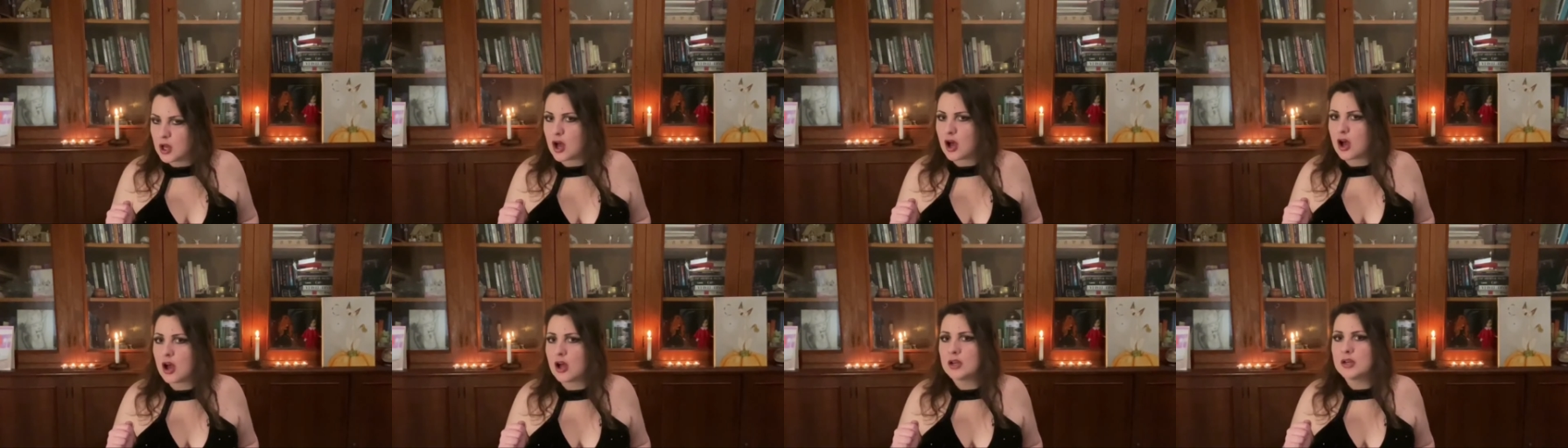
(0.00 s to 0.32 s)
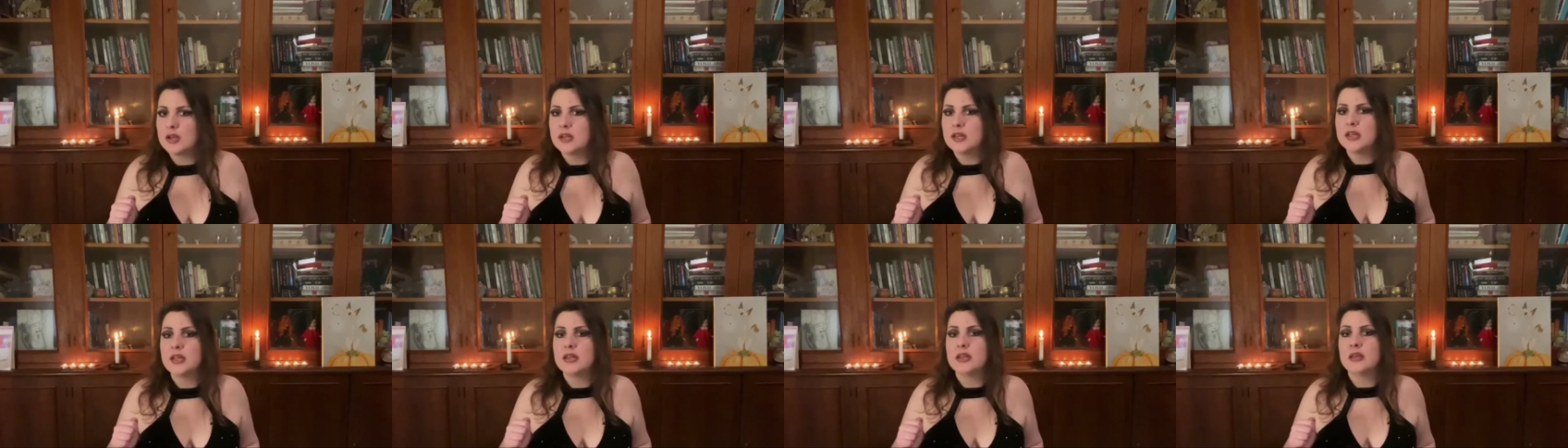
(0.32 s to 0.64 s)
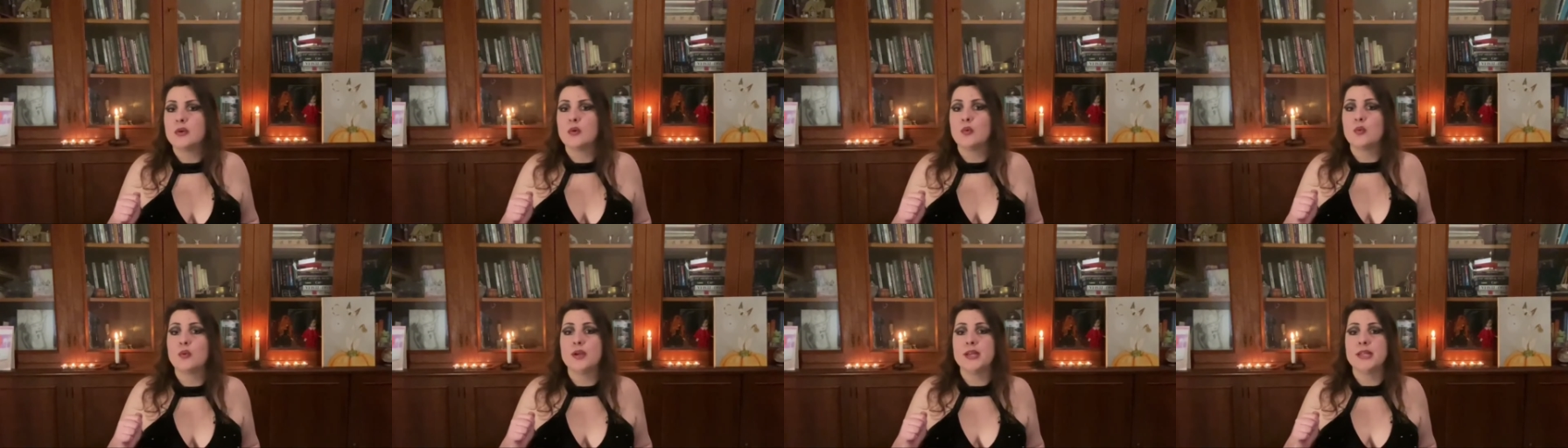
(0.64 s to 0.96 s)

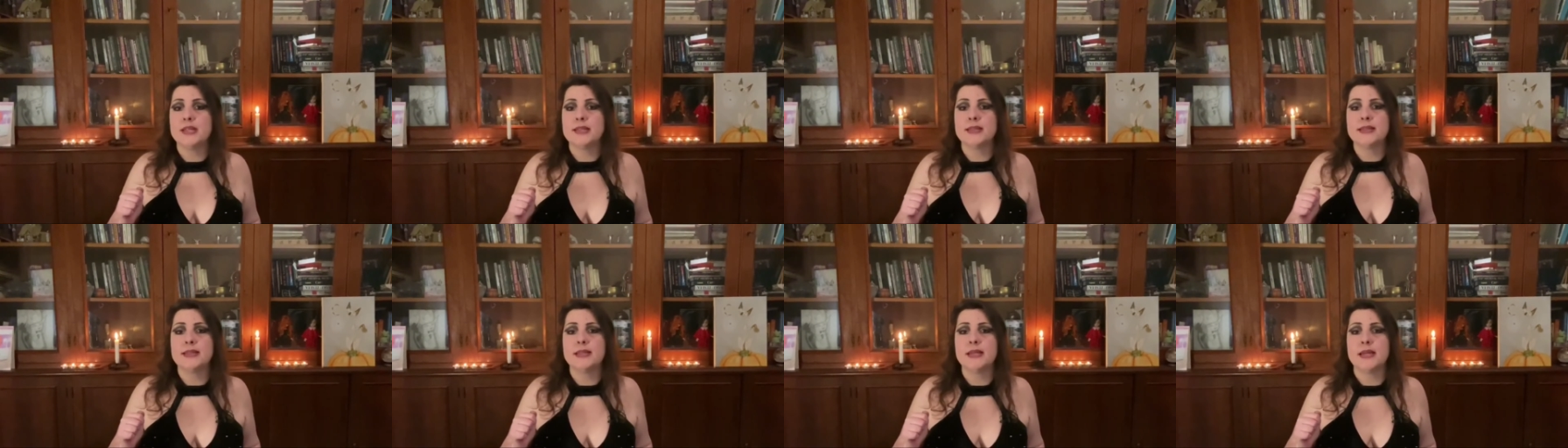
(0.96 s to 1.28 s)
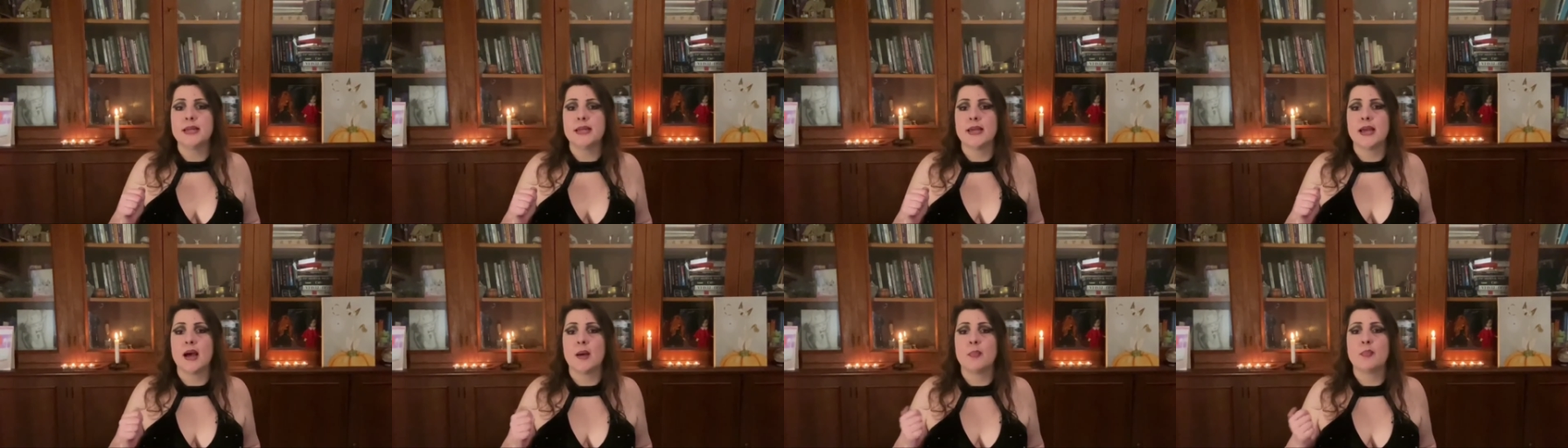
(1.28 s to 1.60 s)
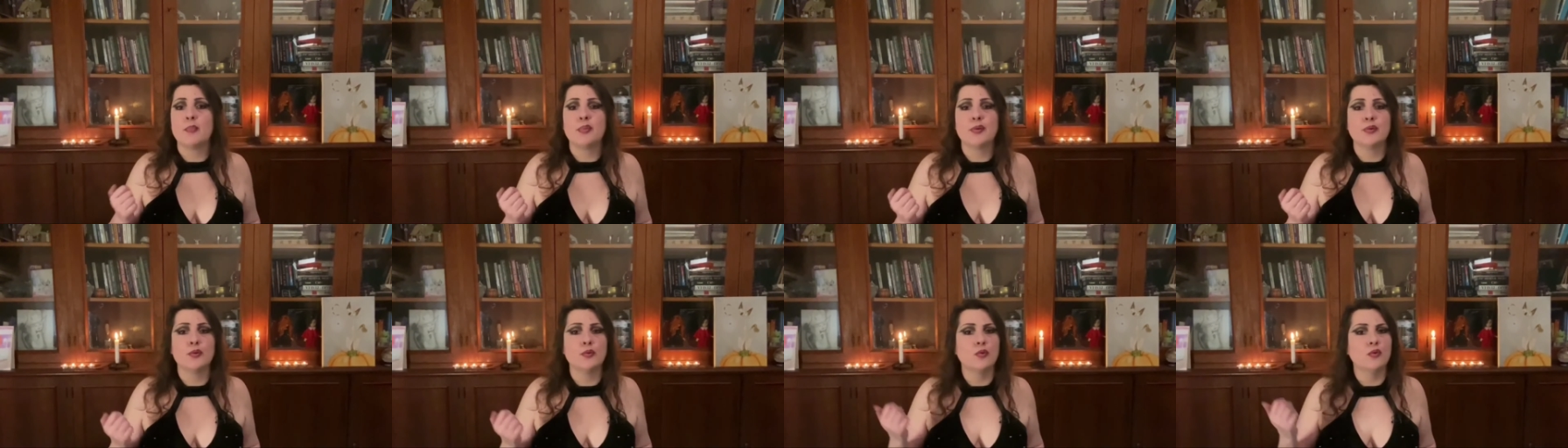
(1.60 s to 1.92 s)
only with the
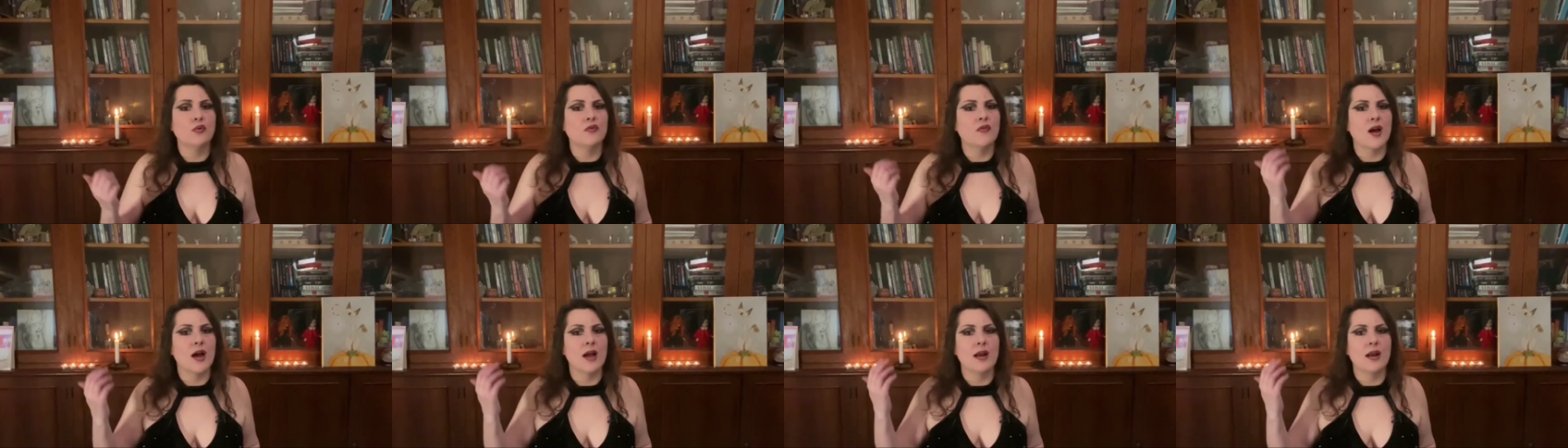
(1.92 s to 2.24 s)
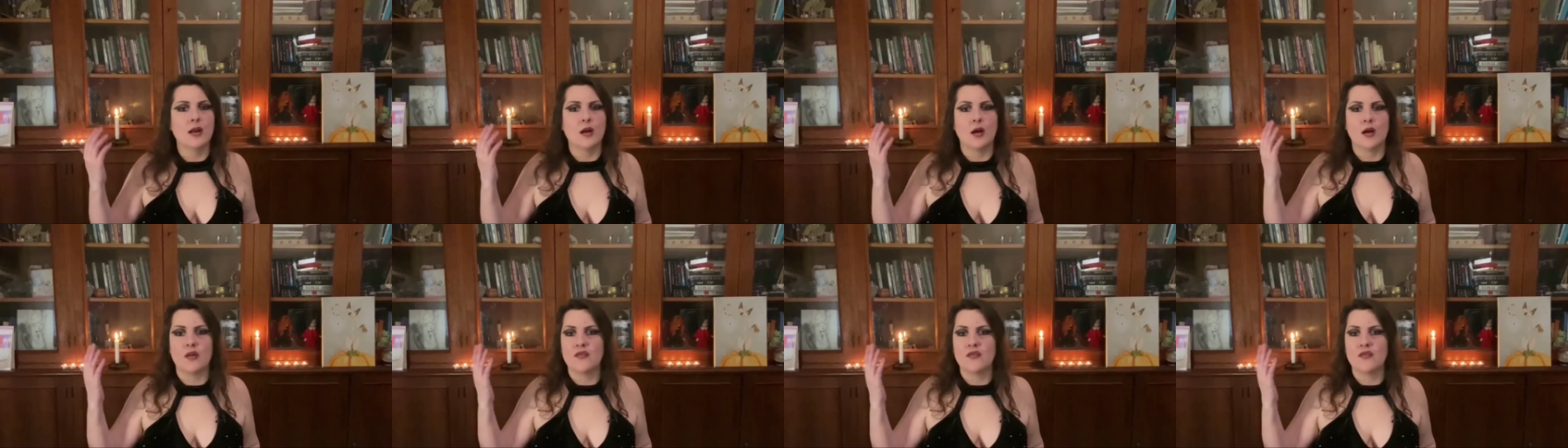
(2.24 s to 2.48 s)
approval